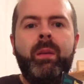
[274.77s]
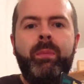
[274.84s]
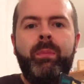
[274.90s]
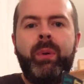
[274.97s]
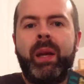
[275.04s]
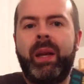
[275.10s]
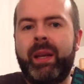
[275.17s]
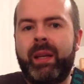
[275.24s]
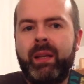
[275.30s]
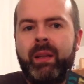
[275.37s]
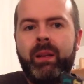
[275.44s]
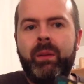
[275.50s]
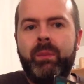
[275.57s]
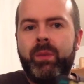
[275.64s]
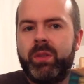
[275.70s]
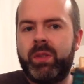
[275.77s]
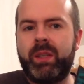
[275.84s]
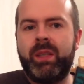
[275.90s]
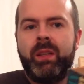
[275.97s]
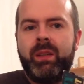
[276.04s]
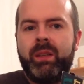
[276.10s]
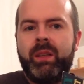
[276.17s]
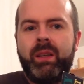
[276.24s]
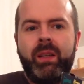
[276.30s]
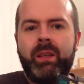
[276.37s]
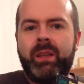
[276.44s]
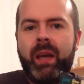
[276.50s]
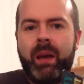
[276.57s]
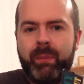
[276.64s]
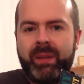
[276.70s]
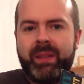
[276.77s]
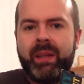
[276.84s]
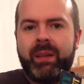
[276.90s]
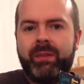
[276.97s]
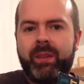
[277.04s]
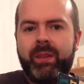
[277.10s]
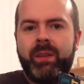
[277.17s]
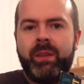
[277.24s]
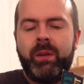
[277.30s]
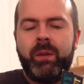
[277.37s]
political music can be delivered.